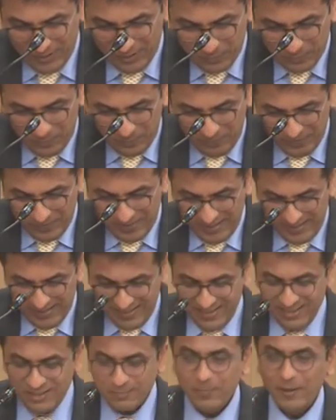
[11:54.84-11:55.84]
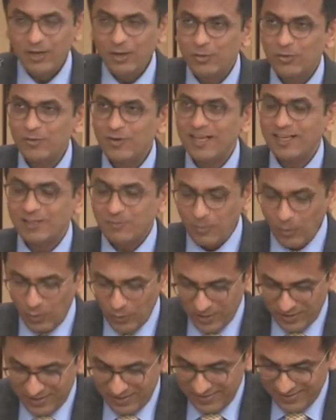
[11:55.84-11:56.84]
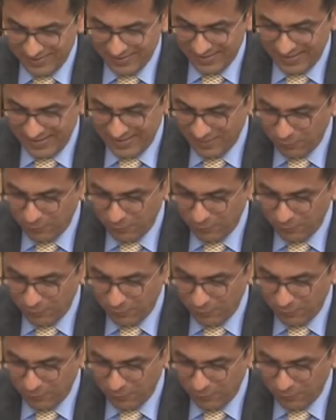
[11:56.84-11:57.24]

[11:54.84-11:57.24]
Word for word: this, the, the Speluncean explorers